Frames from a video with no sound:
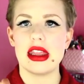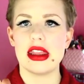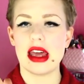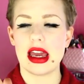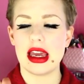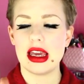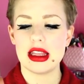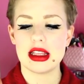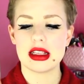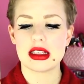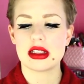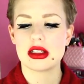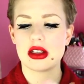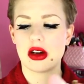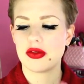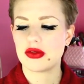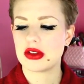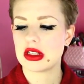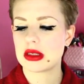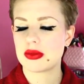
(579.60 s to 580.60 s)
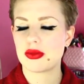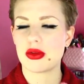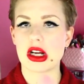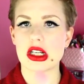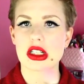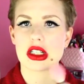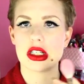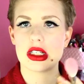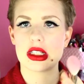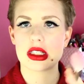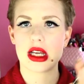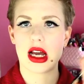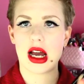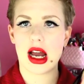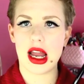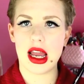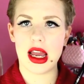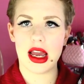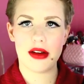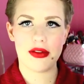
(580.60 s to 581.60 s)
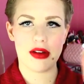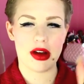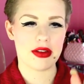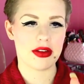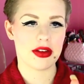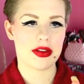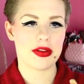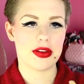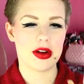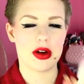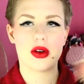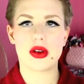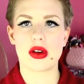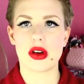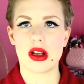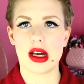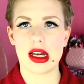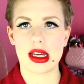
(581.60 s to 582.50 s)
They are the softest brushes I have ever felt.